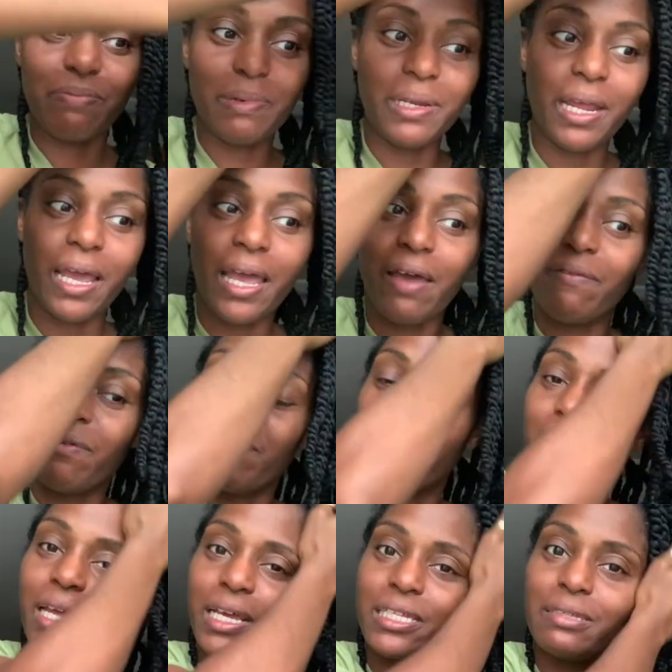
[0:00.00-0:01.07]
but I haven't
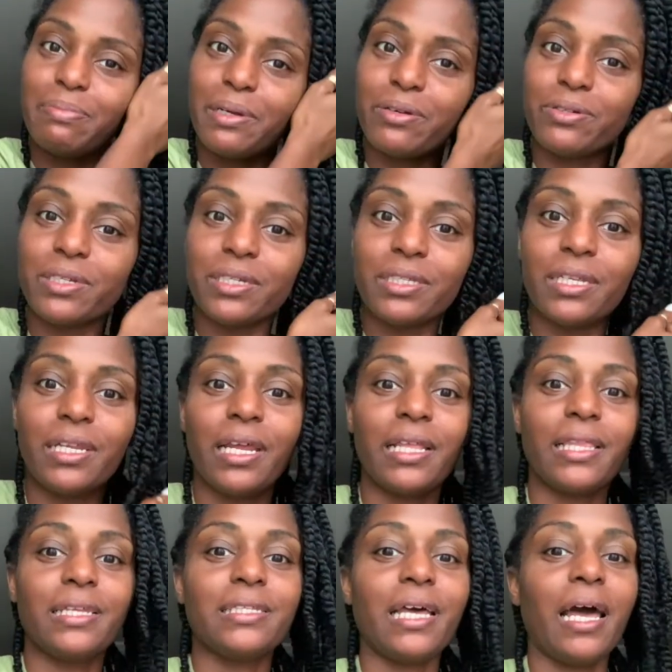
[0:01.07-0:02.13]
really experienced it at
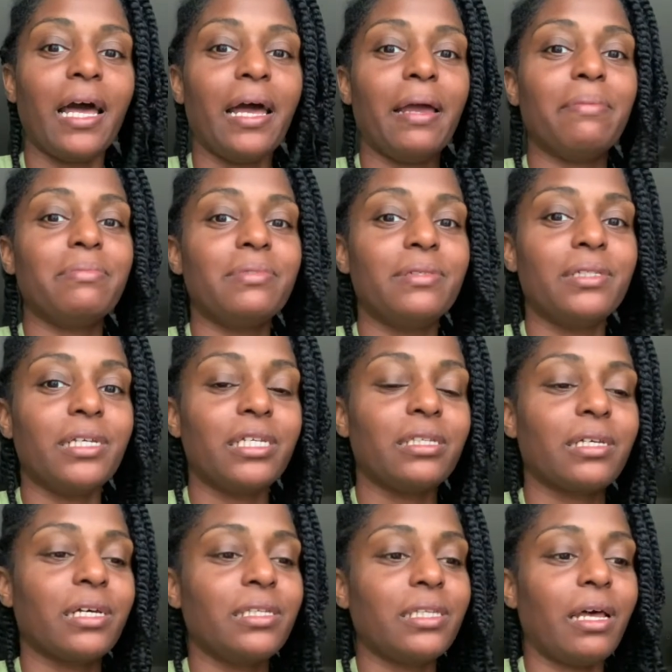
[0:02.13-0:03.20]
the time just
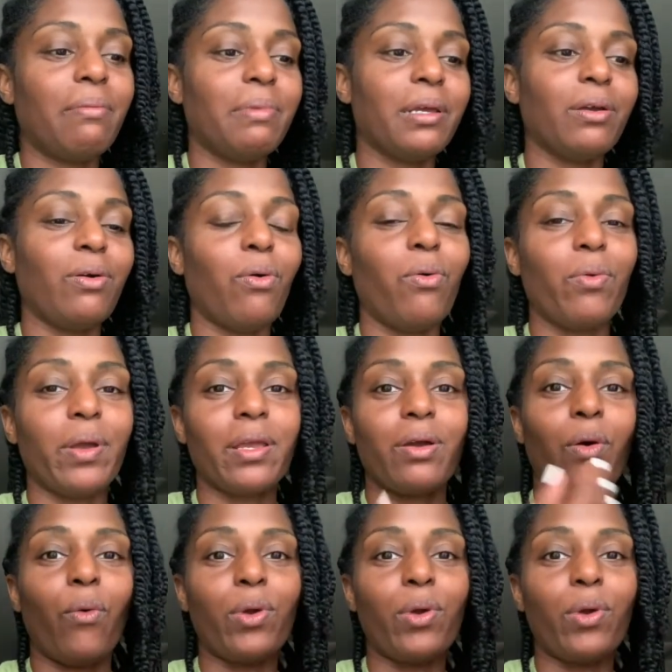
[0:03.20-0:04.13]
because I've been going.